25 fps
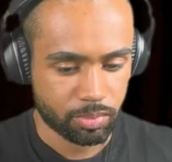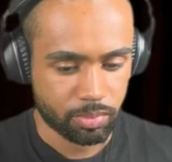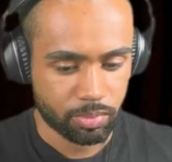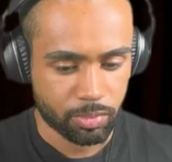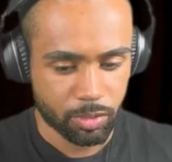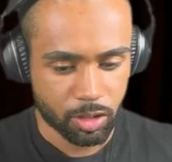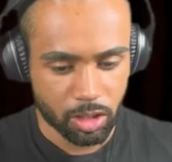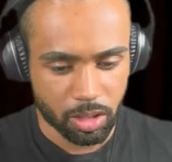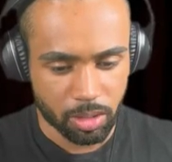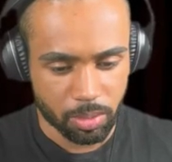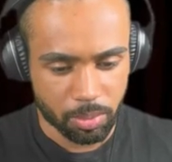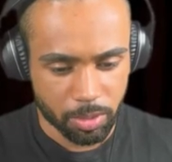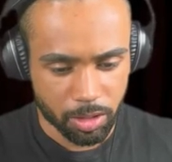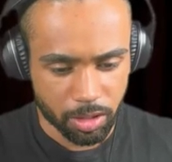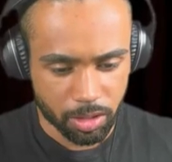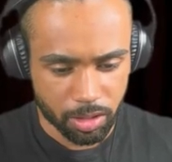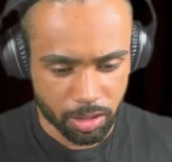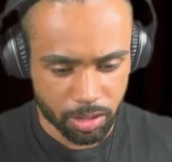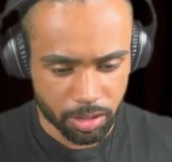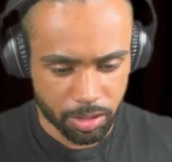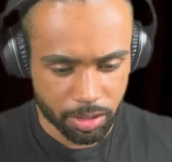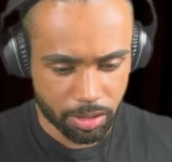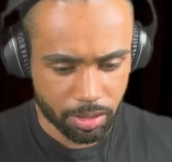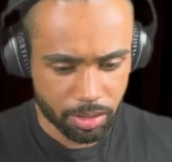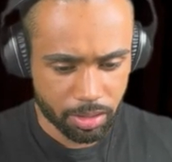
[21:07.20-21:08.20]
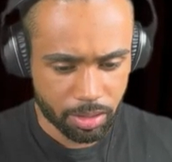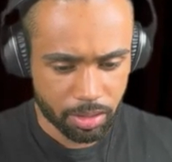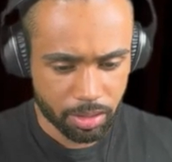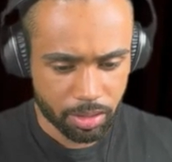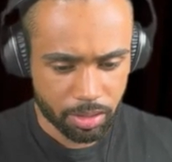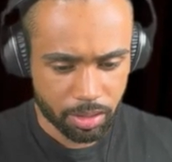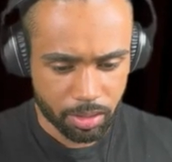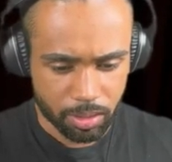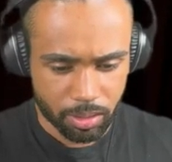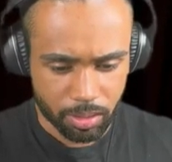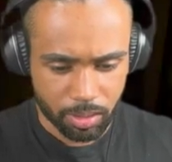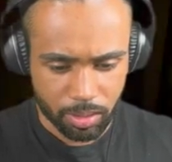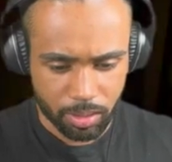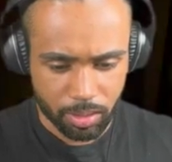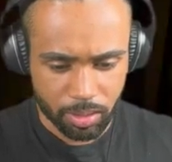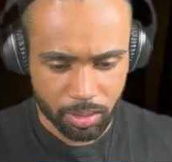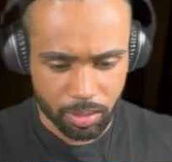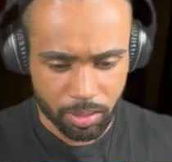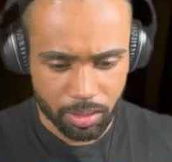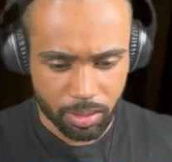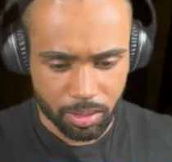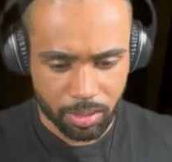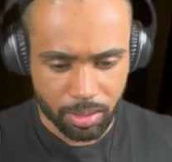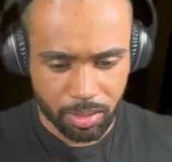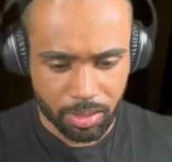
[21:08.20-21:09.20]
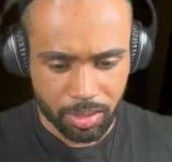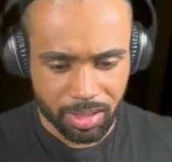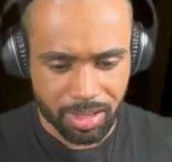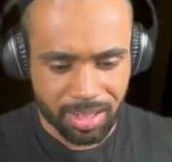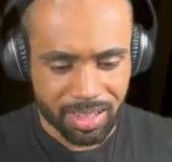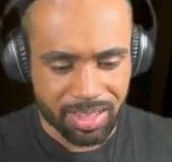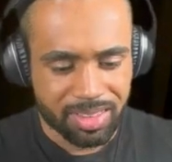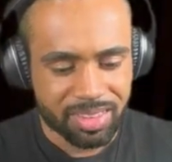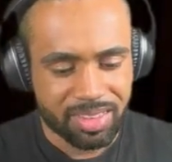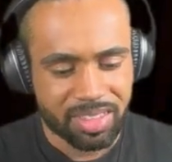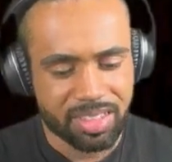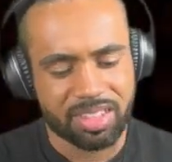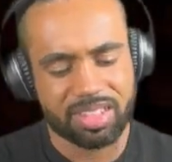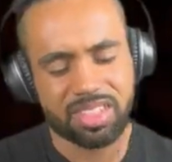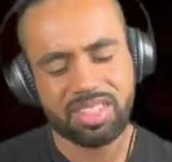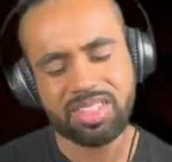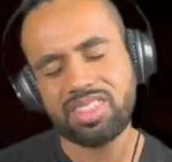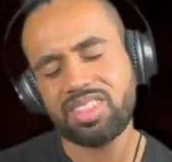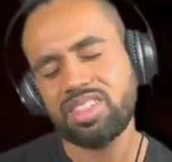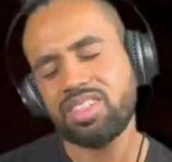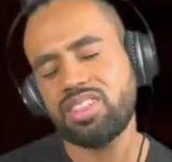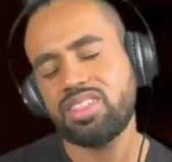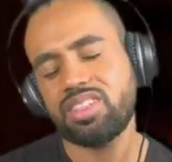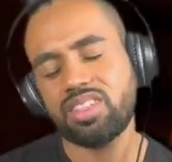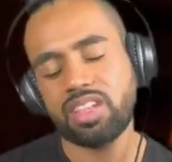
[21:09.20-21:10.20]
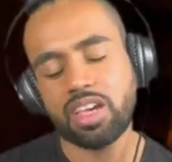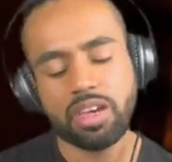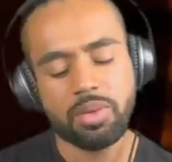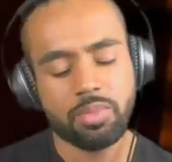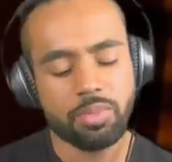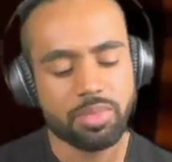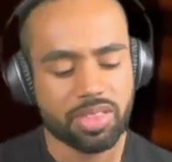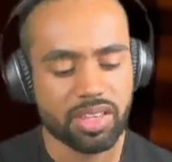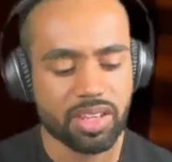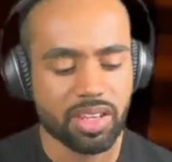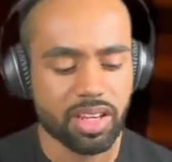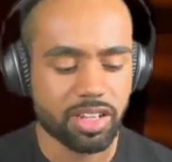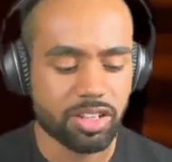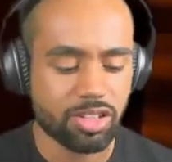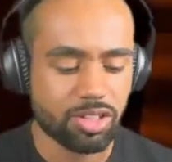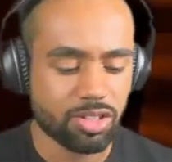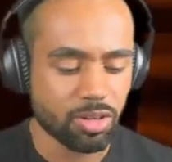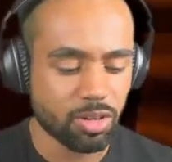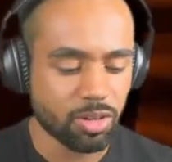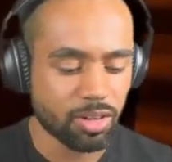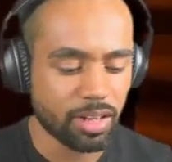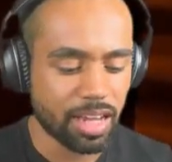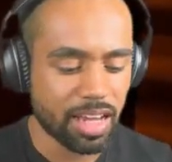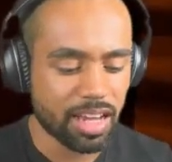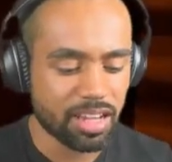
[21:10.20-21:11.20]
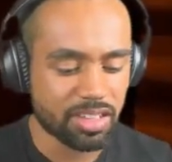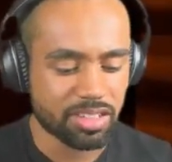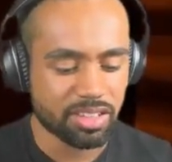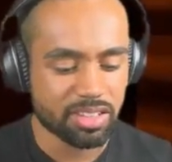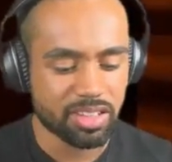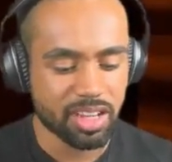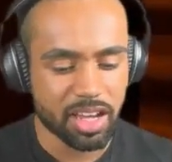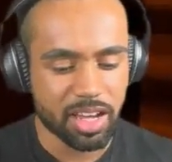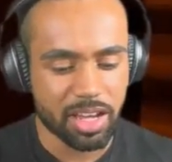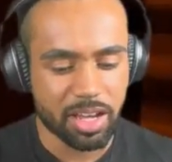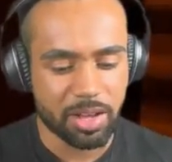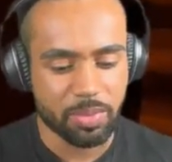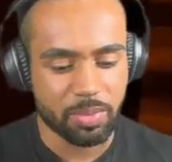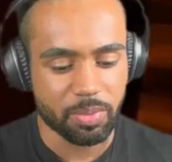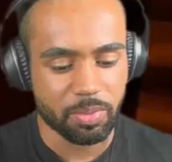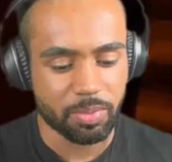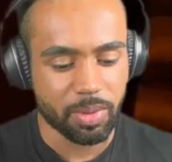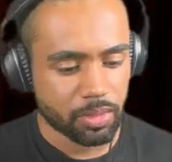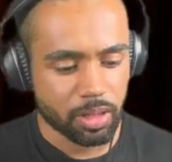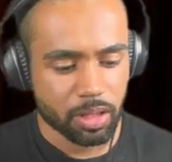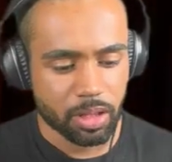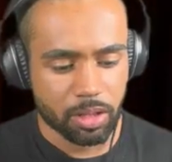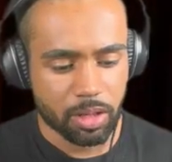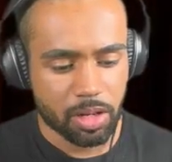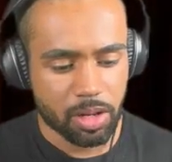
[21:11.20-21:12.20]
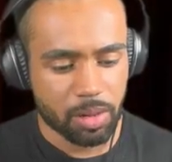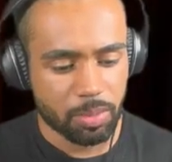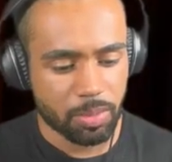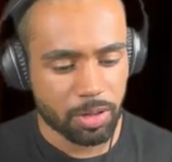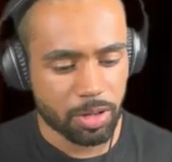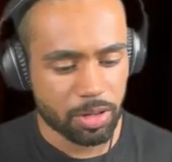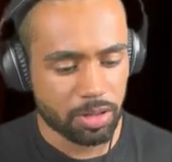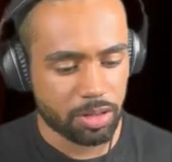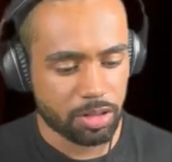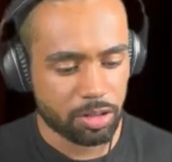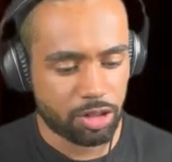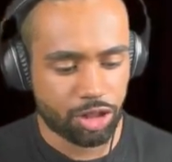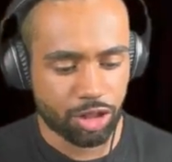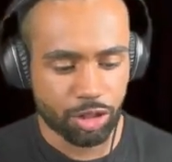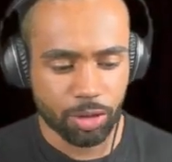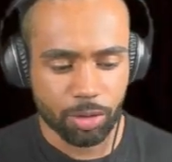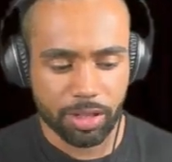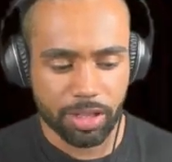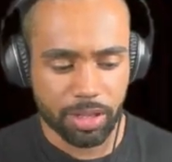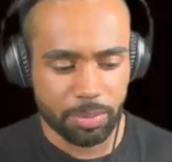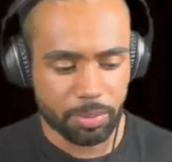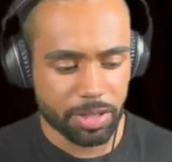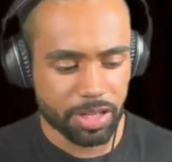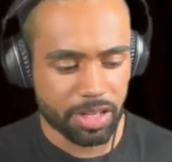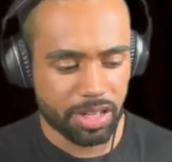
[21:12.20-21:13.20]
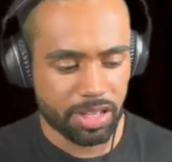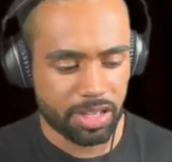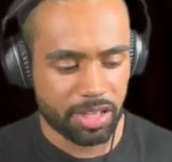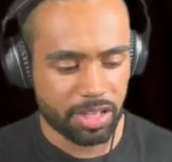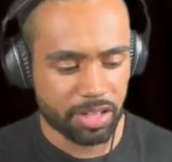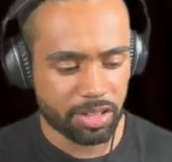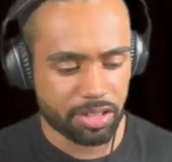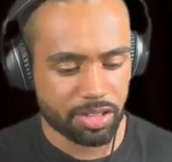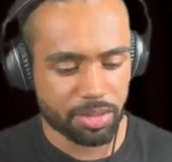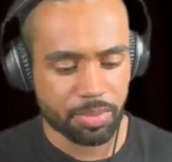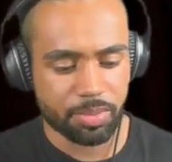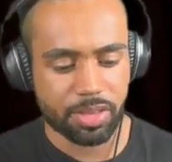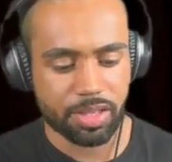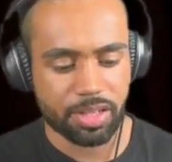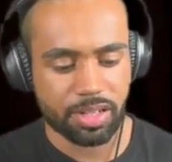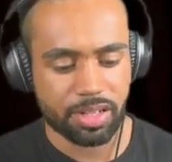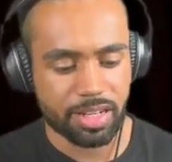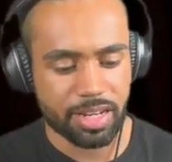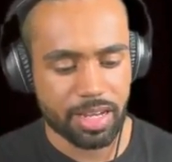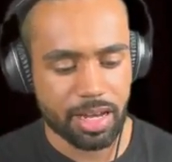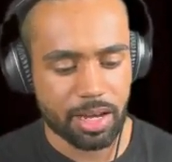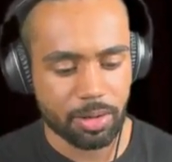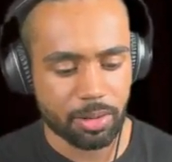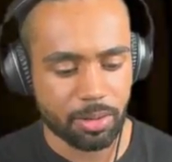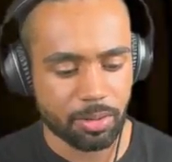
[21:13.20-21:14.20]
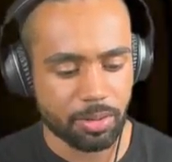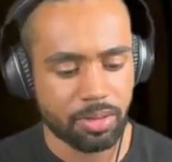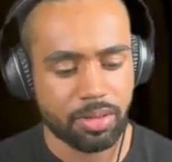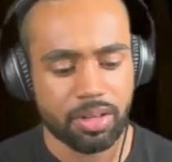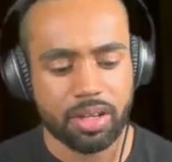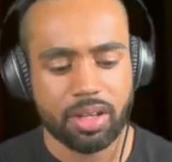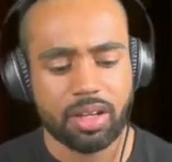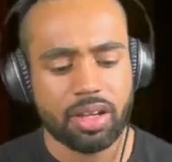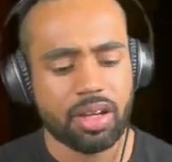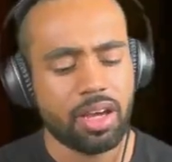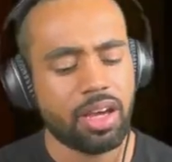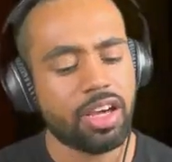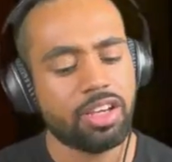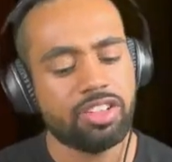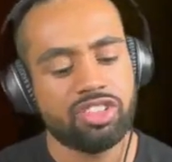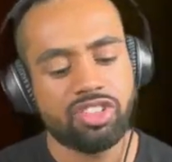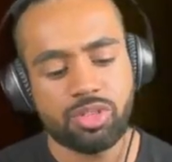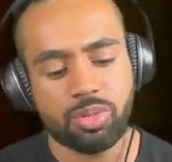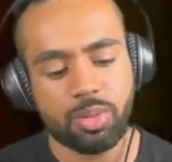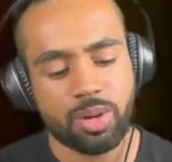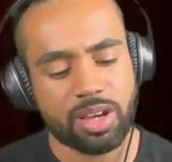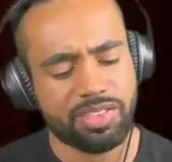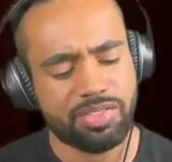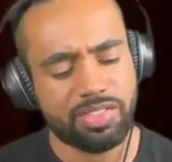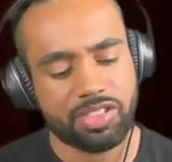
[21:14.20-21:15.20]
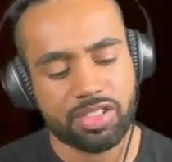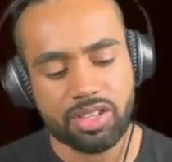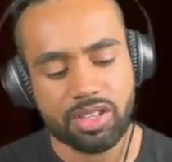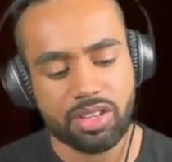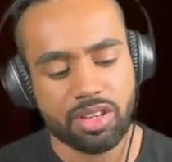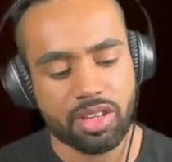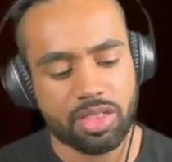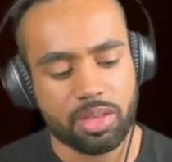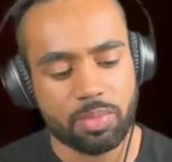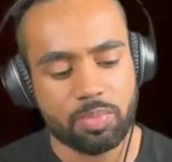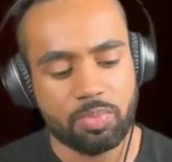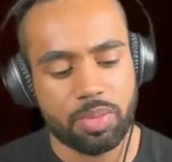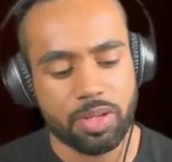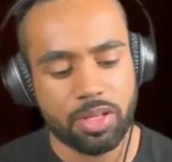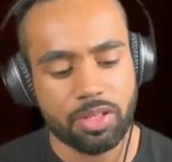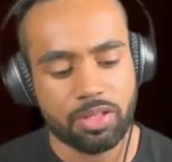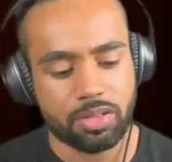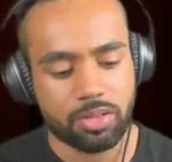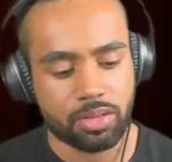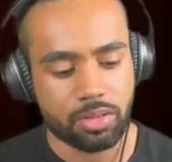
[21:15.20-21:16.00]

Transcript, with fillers: Come on. This is the same thing I saw last time. Come on, surely I'm gonna hear something now. I swear, if it's another beat...